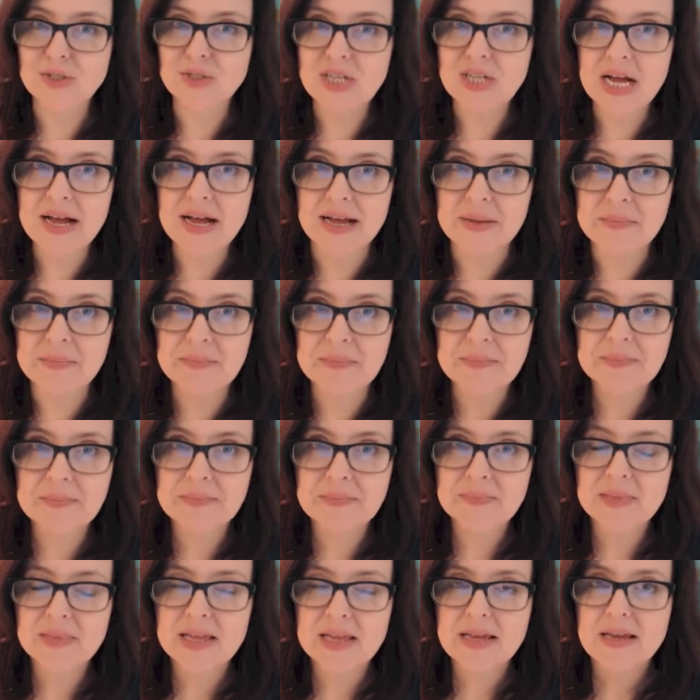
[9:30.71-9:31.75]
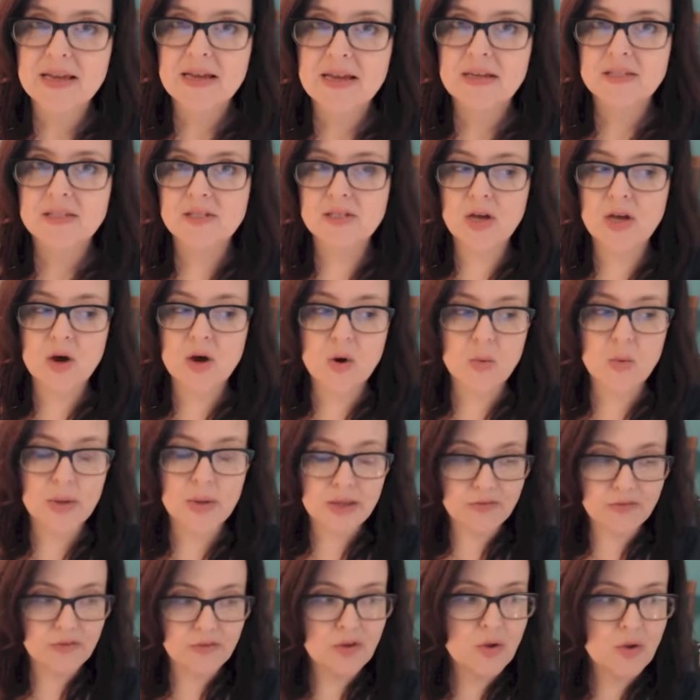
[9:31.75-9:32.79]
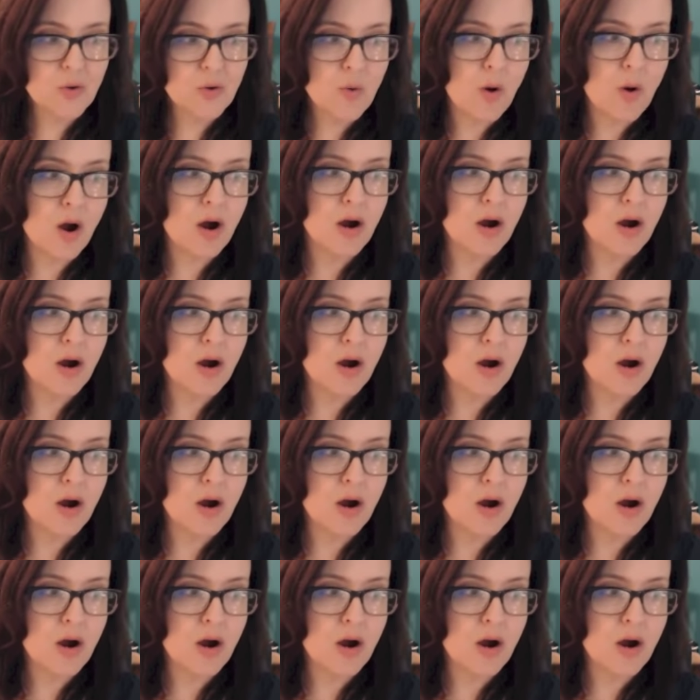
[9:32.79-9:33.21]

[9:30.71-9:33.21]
time. So if you